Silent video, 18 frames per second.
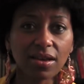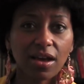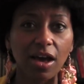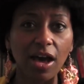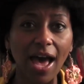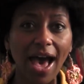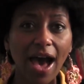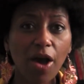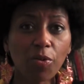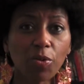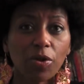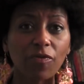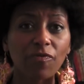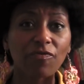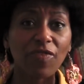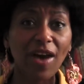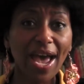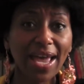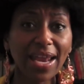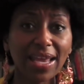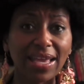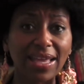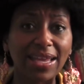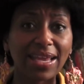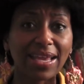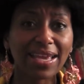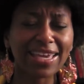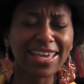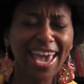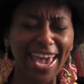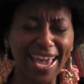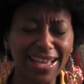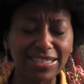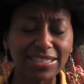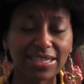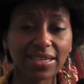of how we're fighting and
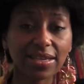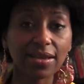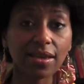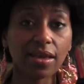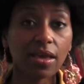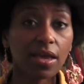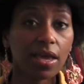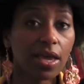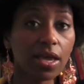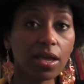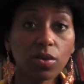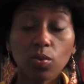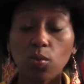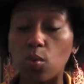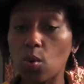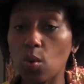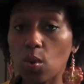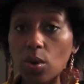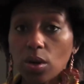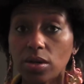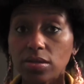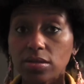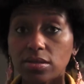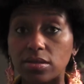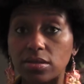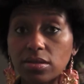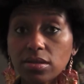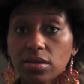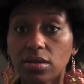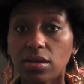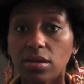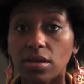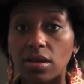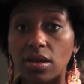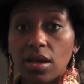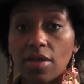engaging in wars
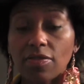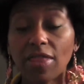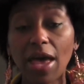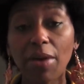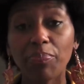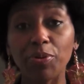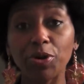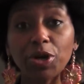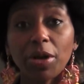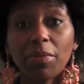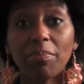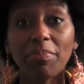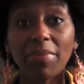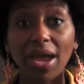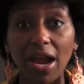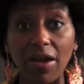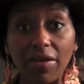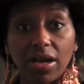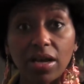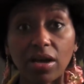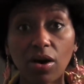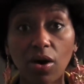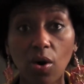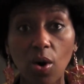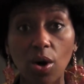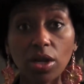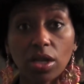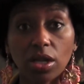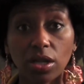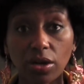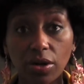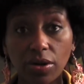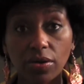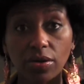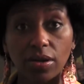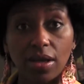that put America on
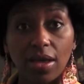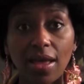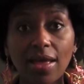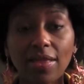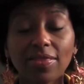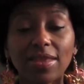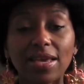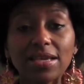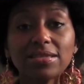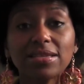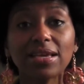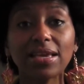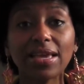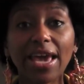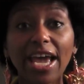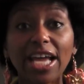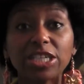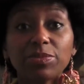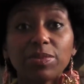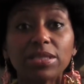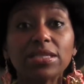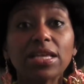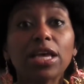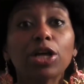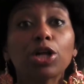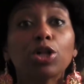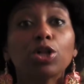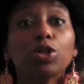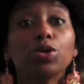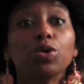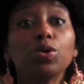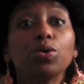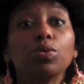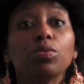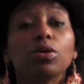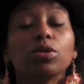alert. These engagements
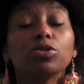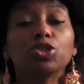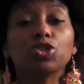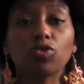include